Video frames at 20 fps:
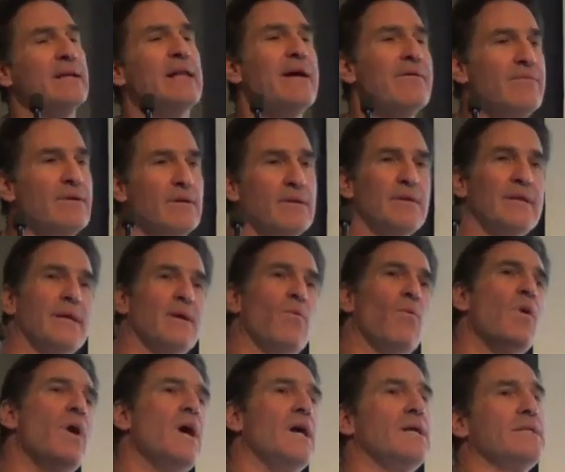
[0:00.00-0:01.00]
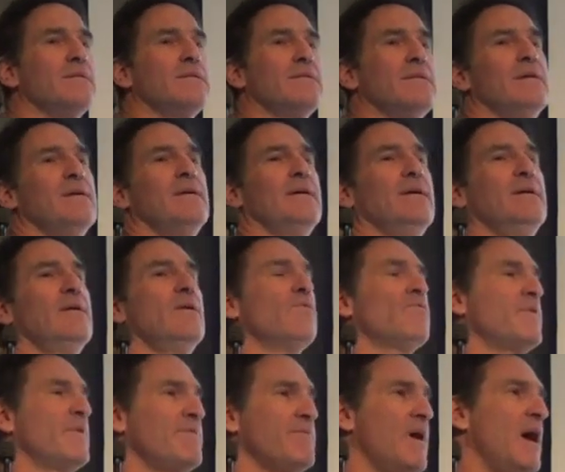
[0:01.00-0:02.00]
And everything was
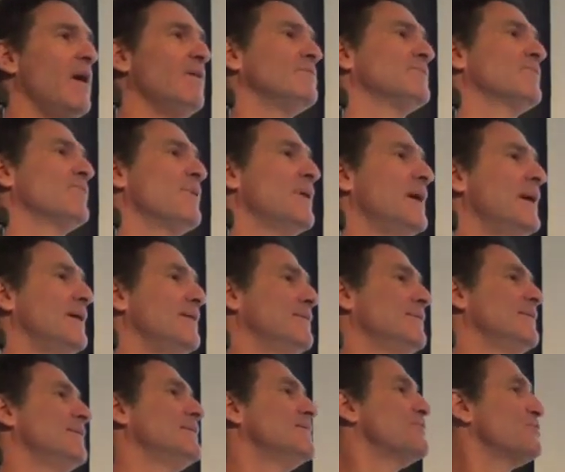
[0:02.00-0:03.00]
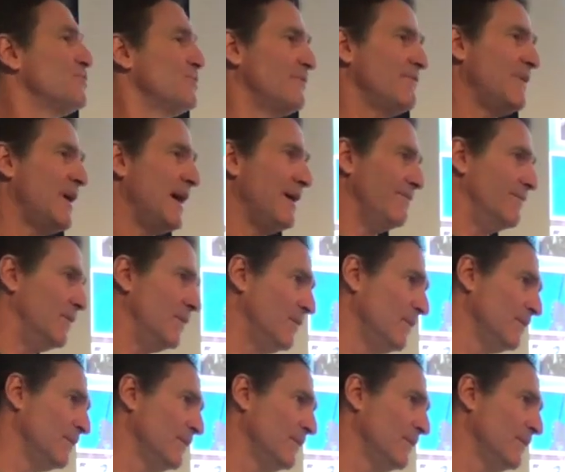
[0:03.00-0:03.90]
revolved around survival.